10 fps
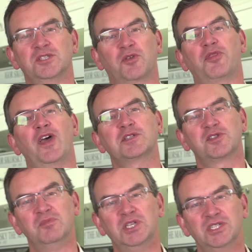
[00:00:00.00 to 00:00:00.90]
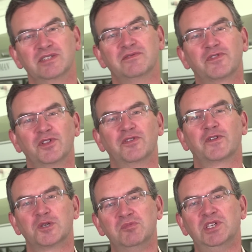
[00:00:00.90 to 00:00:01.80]
So thanks a million for the
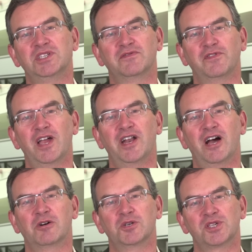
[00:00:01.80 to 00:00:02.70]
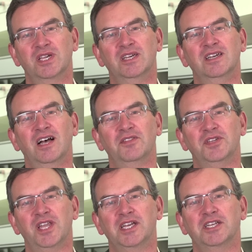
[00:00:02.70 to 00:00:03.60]
first million flight hours on the
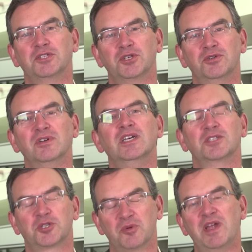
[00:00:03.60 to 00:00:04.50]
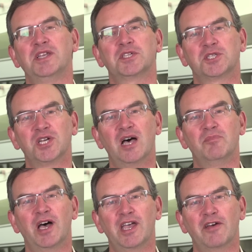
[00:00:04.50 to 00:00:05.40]
ninety-two. Tremendous job by